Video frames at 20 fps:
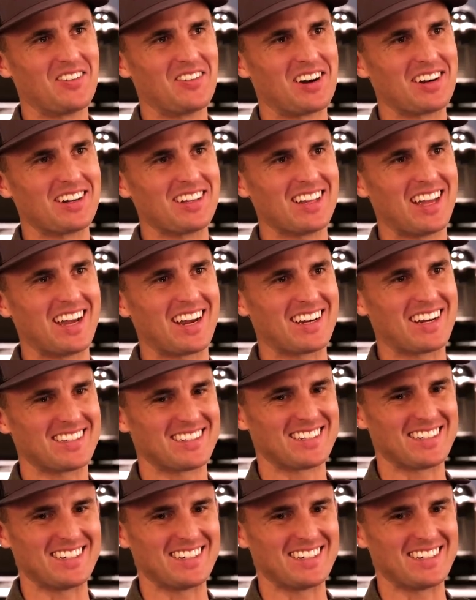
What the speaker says: What a legacy.